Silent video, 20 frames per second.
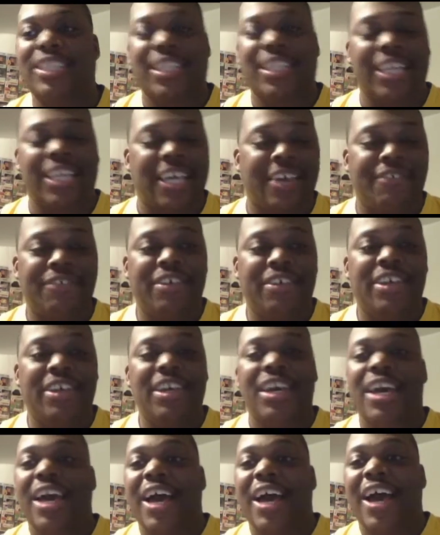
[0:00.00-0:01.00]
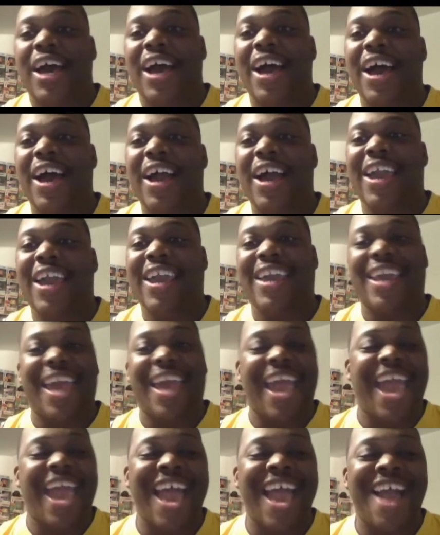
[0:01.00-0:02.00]
Live. And
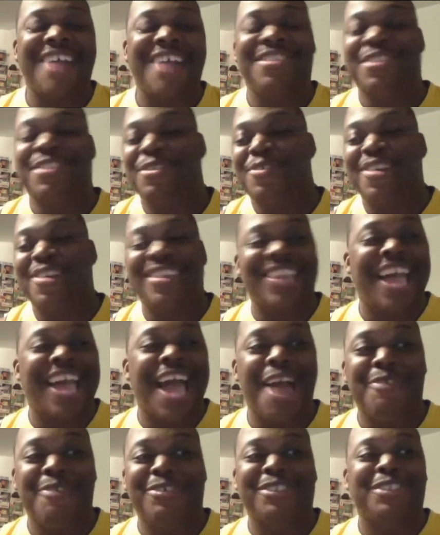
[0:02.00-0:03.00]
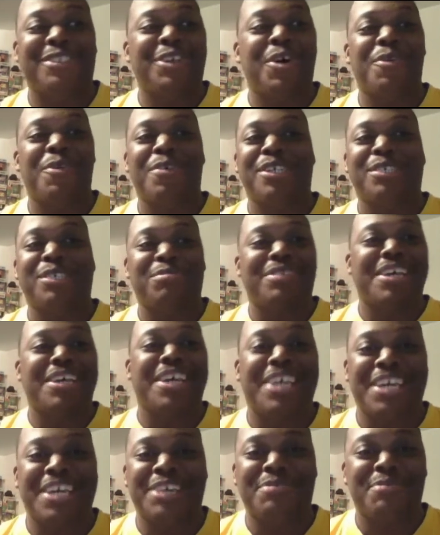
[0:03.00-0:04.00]
it had the one that I was always
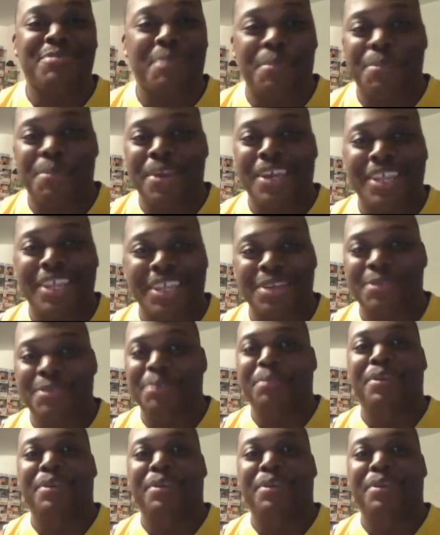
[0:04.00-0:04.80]
playing repeatedly,